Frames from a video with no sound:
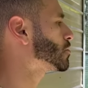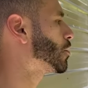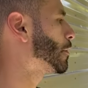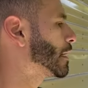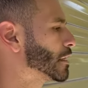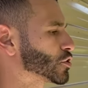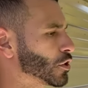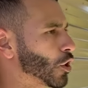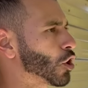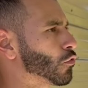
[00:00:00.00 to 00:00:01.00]
all right. It's
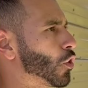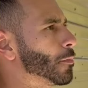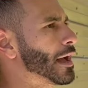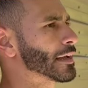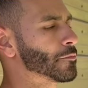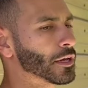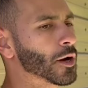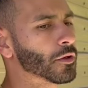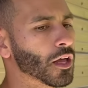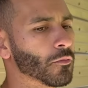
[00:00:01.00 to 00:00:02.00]
gonna grow back and
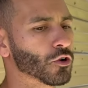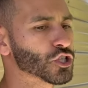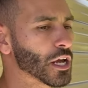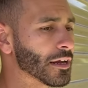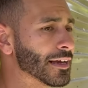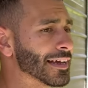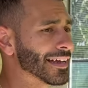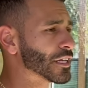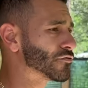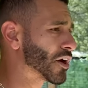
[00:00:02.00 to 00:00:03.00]
become a lot more shade.
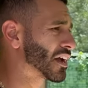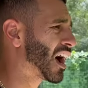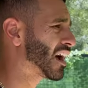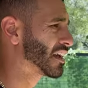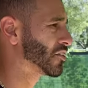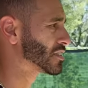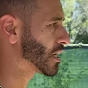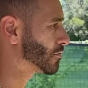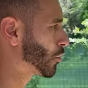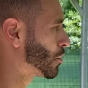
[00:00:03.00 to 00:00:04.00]
It is very hot here in
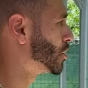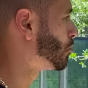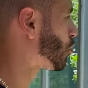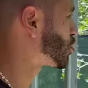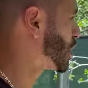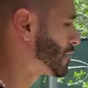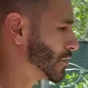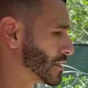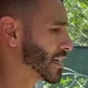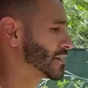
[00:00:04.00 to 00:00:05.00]
South Florida, and the more shade for
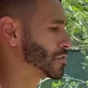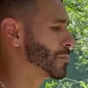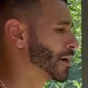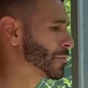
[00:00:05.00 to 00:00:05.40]
these guys, it's better,